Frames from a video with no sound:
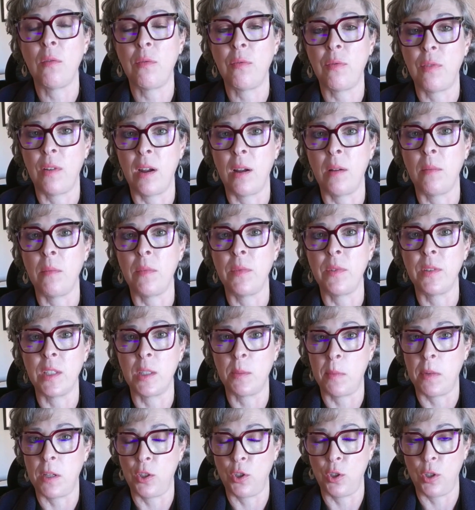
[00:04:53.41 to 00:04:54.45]
from the
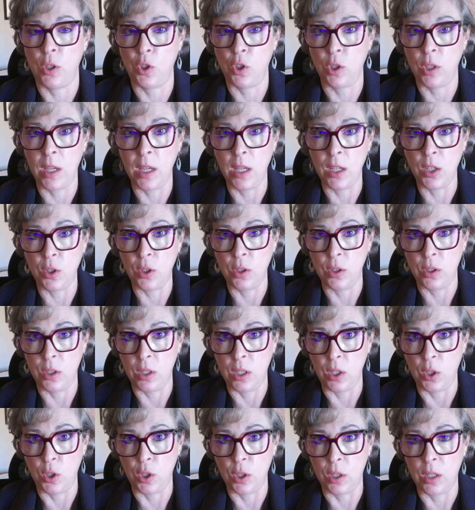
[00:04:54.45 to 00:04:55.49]
special education
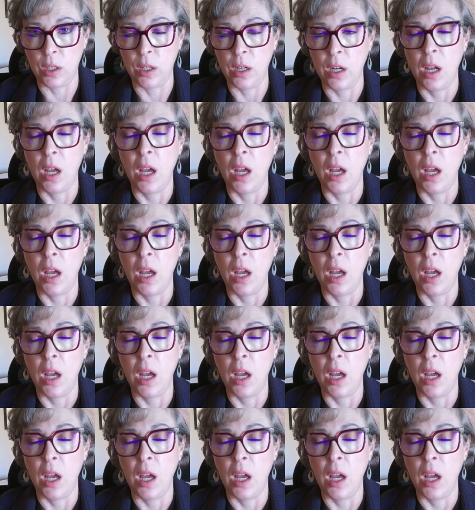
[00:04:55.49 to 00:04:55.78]
teacher.